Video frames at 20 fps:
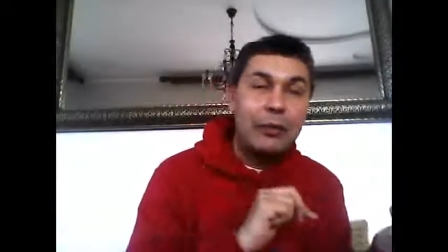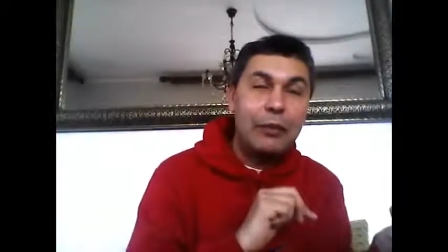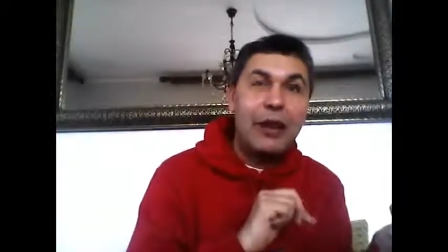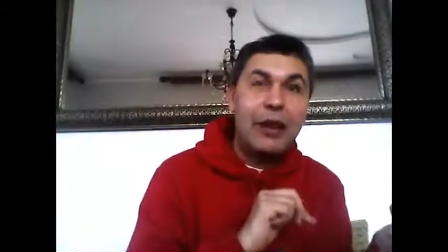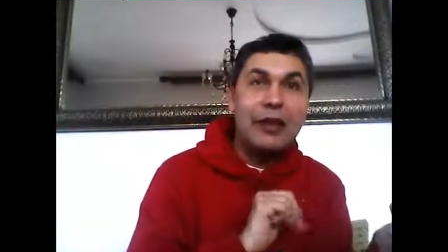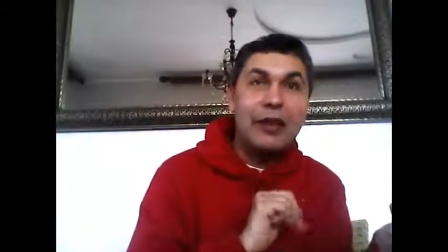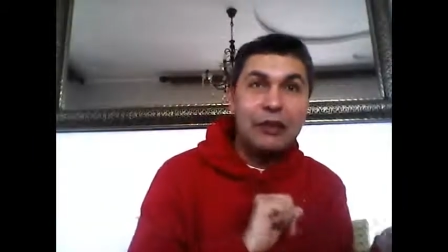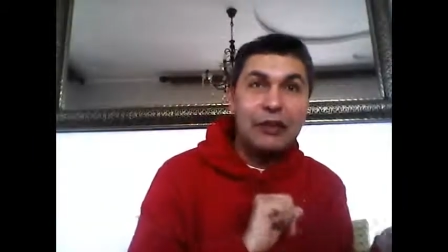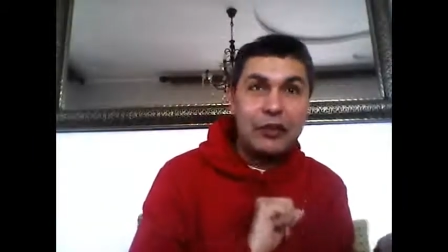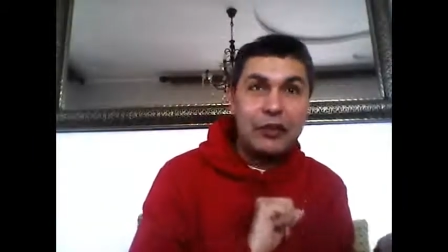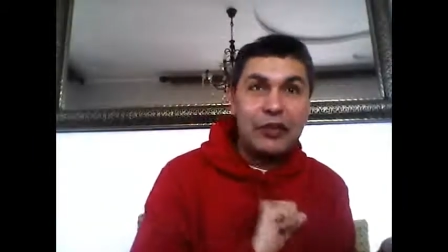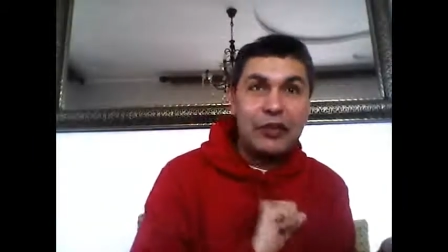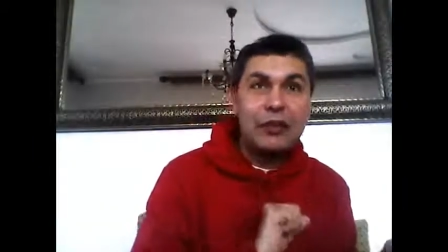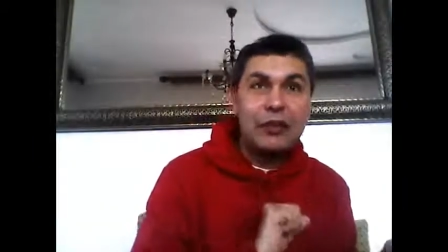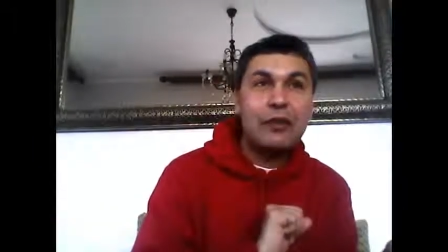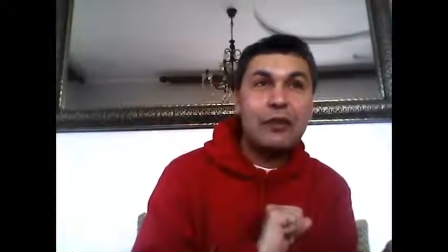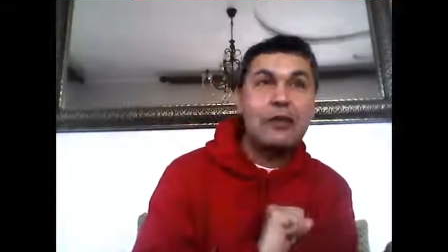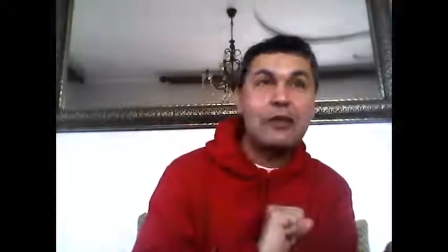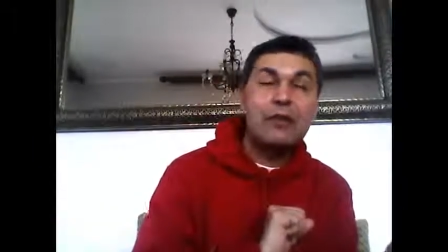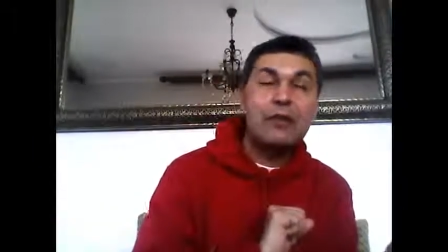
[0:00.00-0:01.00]

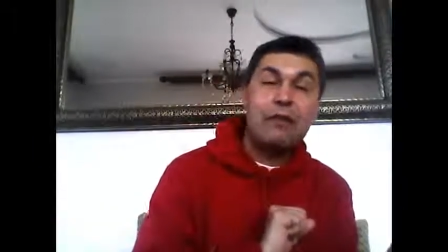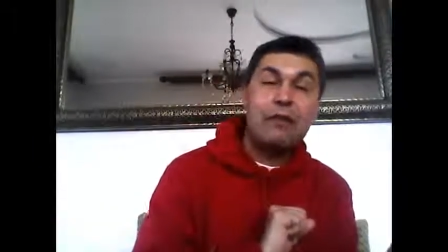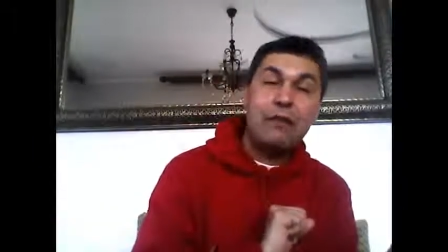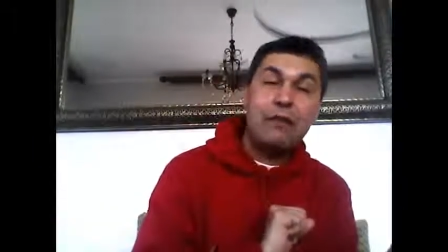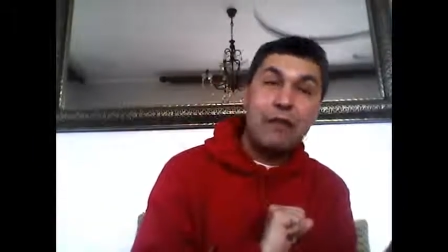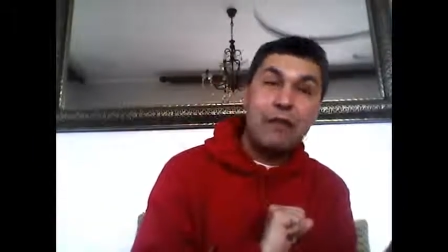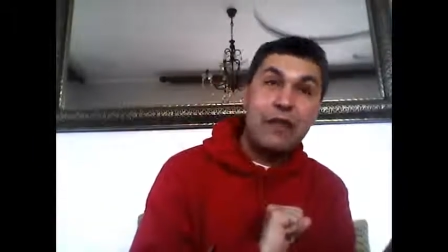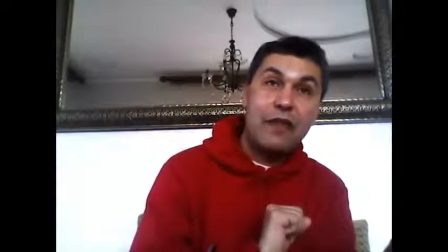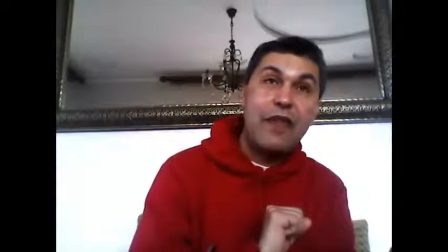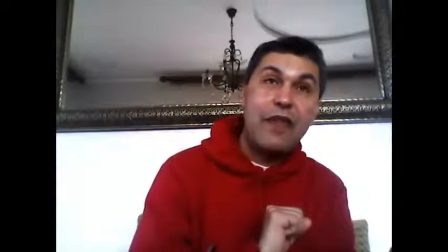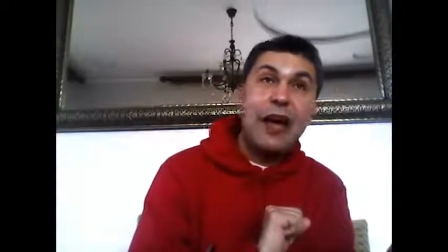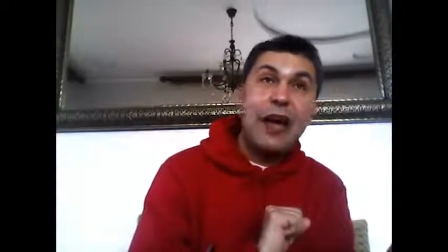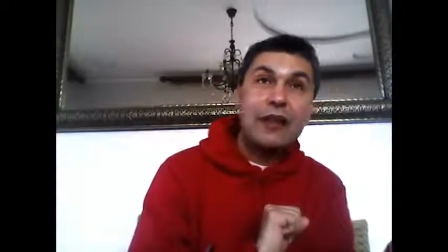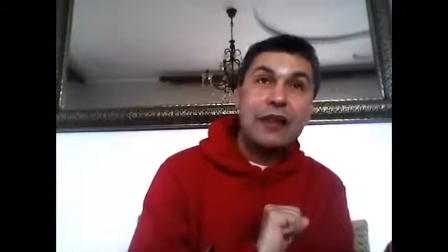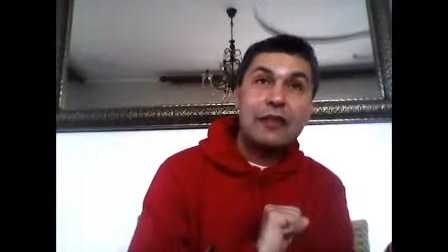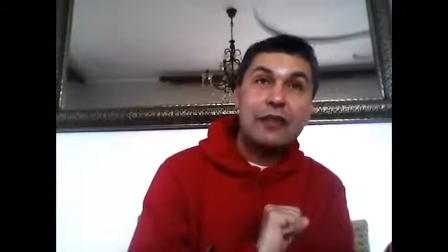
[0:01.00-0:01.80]
understand them that.